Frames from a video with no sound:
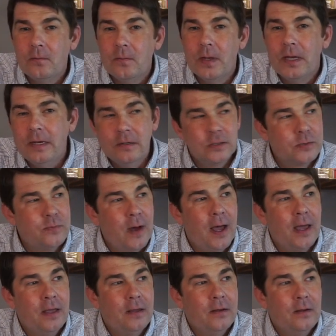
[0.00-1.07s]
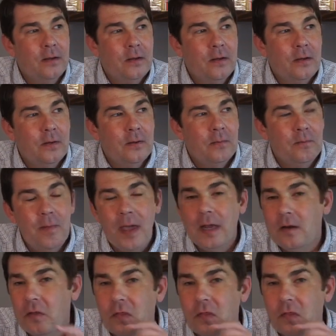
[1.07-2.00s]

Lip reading: But here's my main